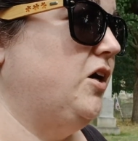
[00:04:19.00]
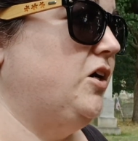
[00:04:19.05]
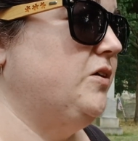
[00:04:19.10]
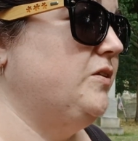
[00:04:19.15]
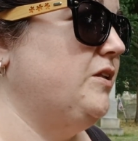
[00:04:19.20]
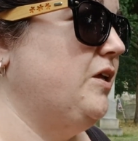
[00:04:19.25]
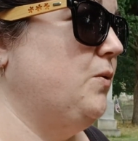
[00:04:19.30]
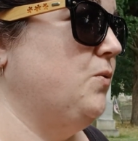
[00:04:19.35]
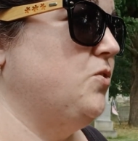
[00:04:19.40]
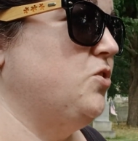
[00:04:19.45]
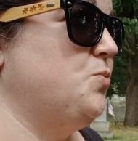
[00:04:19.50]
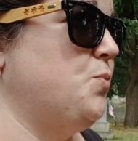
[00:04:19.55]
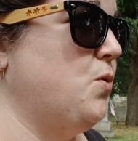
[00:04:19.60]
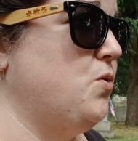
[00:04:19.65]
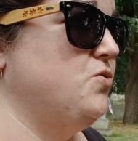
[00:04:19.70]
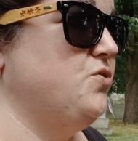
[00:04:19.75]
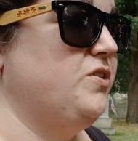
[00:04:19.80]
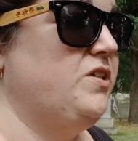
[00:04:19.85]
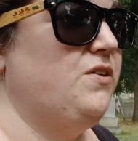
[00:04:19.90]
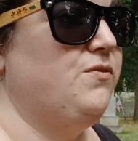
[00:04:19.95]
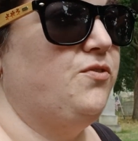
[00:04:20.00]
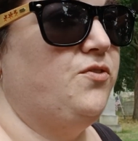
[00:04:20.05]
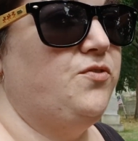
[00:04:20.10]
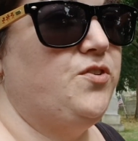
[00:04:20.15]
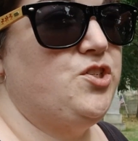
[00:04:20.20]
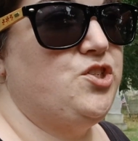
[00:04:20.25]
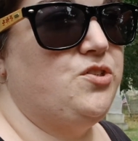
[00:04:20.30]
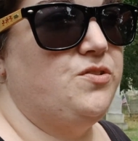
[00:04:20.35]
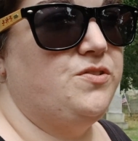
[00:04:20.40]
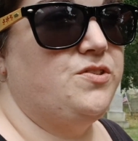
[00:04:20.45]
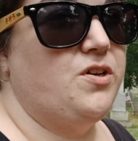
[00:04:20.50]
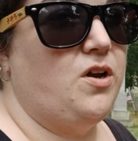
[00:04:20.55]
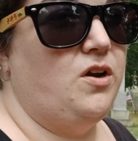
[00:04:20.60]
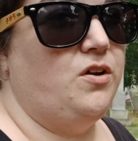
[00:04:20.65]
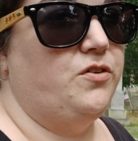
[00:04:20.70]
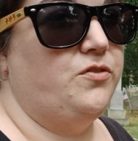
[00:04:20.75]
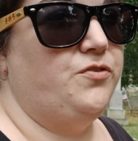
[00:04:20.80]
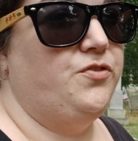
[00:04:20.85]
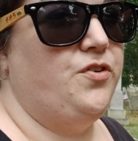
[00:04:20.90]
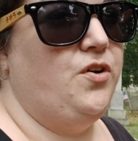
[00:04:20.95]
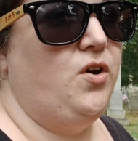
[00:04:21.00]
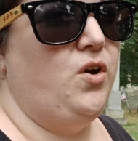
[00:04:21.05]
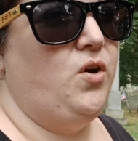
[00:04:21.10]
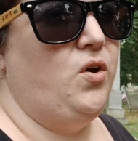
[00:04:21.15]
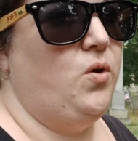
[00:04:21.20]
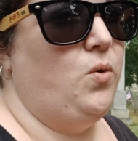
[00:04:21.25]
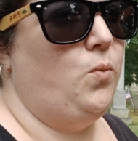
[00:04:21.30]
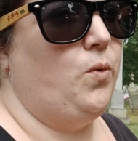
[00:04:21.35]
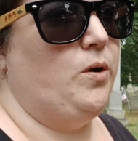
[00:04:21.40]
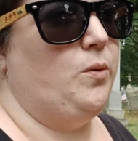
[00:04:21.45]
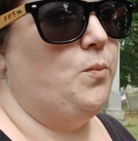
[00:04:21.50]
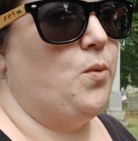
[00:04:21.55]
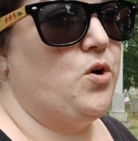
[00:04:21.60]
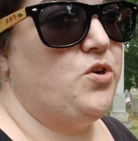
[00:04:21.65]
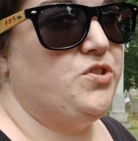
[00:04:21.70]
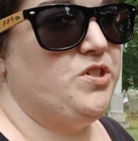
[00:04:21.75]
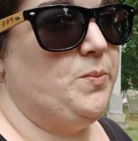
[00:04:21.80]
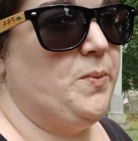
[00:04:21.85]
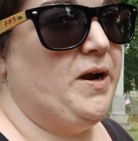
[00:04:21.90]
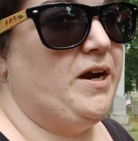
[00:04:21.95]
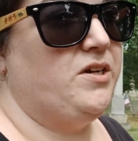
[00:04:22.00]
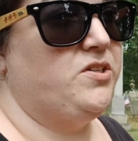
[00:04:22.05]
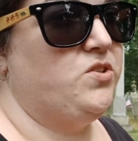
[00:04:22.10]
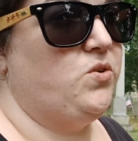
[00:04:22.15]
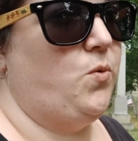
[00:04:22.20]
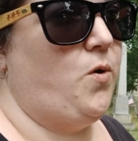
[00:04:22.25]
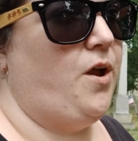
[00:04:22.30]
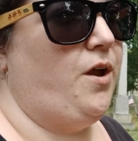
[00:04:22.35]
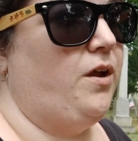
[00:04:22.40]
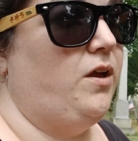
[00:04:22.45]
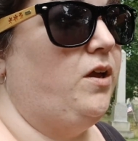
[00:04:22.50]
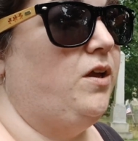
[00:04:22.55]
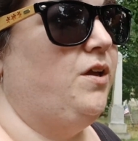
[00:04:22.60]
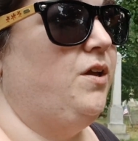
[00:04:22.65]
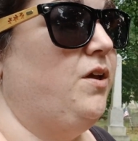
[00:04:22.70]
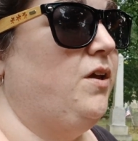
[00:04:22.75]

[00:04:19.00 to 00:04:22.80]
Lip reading: They were supposedly even visions of when Mercy passed away,